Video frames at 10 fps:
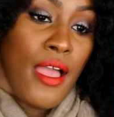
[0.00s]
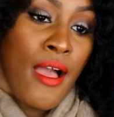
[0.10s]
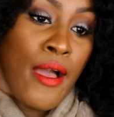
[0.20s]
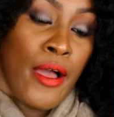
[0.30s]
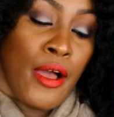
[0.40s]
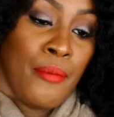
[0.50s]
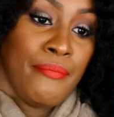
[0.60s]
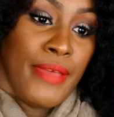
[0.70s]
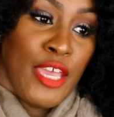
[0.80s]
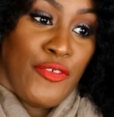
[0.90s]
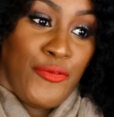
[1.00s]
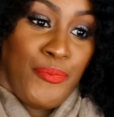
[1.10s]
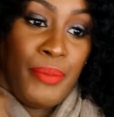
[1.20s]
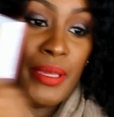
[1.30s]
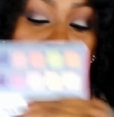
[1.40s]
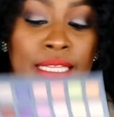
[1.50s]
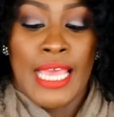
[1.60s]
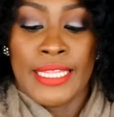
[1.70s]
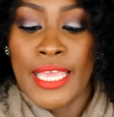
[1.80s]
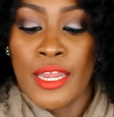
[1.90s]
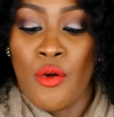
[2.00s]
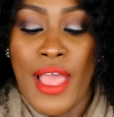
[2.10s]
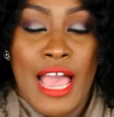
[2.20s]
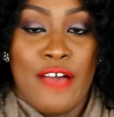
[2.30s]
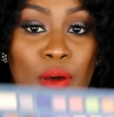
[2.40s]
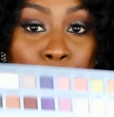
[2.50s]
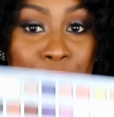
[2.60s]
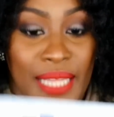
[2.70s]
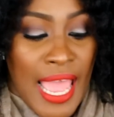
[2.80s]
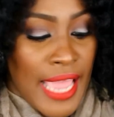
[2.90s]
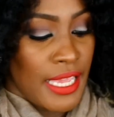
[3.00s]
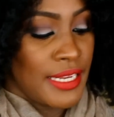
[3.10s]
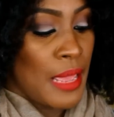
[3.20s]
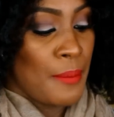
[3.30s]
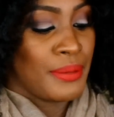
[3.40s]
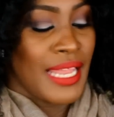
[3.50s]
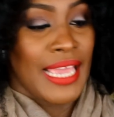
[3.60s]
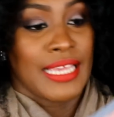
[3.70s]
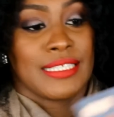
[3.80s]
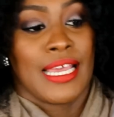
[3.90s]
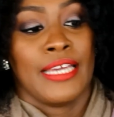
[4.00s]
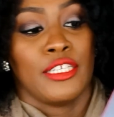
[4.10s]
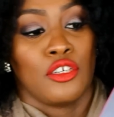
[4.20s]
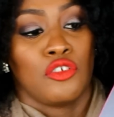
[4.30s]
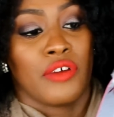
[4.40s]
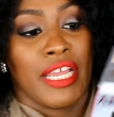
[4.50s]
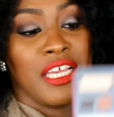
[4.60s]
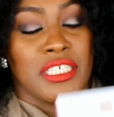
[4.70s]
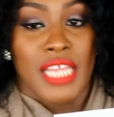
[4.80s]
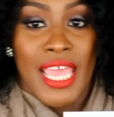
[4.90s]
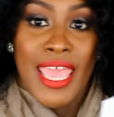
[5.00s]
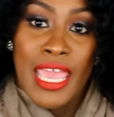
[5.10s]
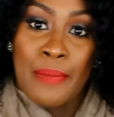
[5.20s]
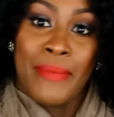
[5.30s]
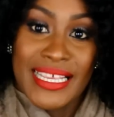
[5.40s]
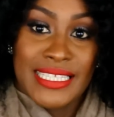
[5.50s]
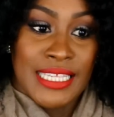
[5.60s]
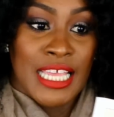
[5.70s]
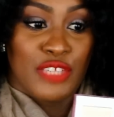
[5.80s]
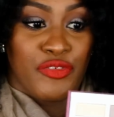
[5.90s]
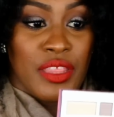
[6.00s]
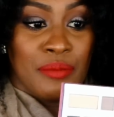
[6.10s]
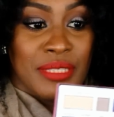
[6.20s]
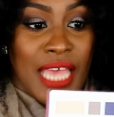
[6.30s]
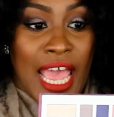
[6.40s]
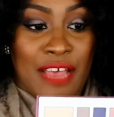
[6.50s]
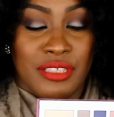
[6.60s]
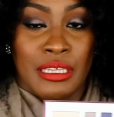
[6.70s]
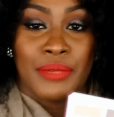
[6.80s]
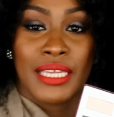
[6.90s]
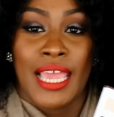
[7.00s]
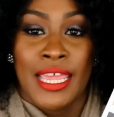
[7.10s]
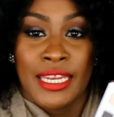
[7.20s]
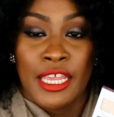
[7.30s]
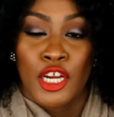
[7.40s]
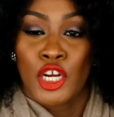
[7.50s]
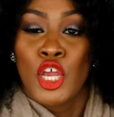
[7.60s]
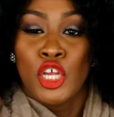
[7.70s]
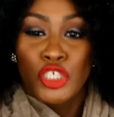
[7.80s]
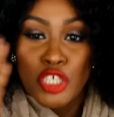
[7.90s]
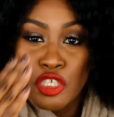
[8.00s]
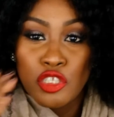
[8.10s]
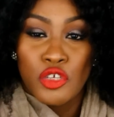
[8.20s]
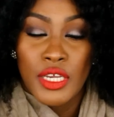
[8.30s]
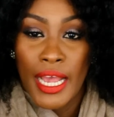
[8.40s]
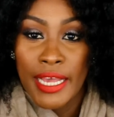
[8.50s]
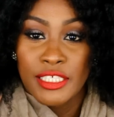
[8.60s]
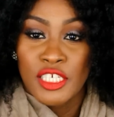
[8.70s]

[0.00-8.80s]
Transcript: Um, if being that they don't have a black and that black is kind of grayish, it makes sense for them to have something in there just to kind